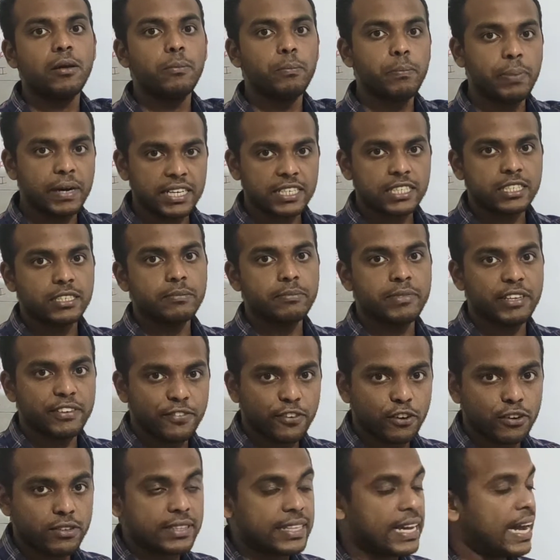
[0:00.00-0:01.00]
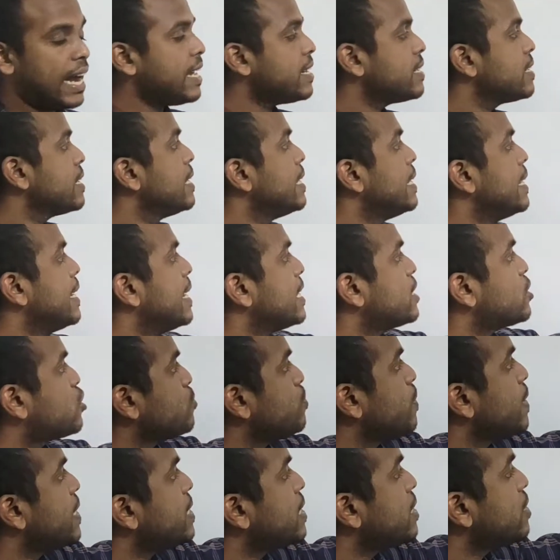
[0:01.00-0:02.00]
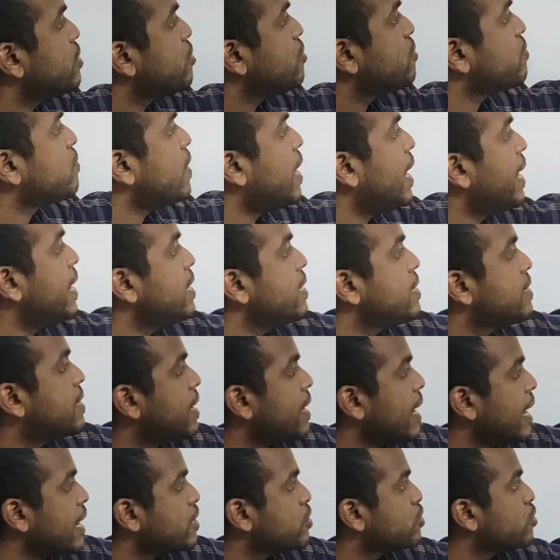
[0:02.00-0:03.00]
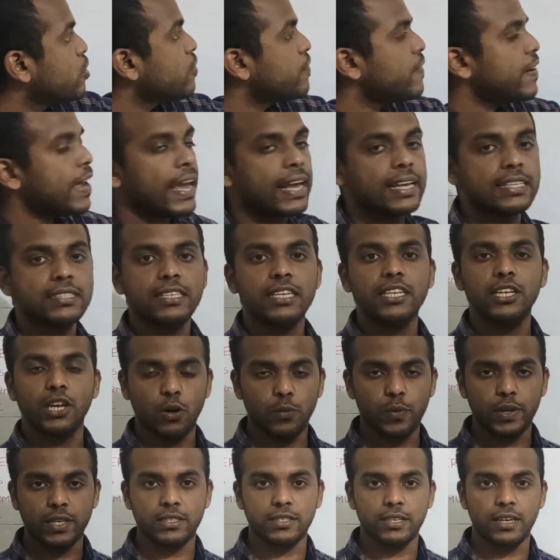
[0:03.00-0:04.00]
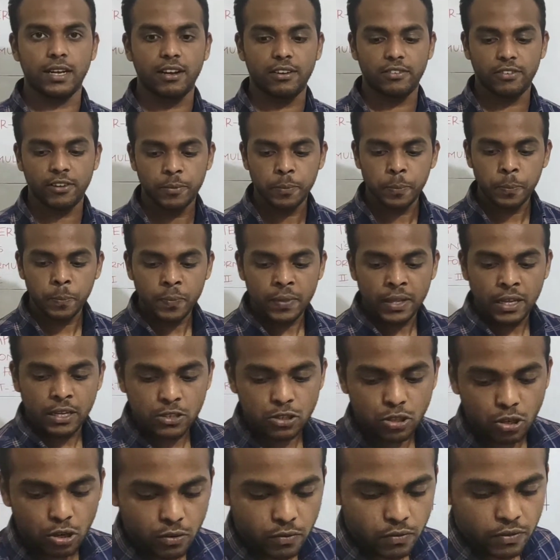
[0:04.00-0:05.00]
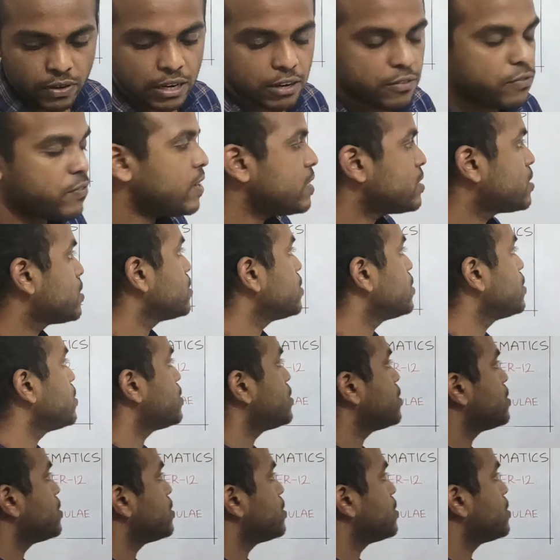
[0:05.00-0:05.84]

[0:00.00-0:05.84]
But before that, it's better to find the length of AC now itself. So we'll first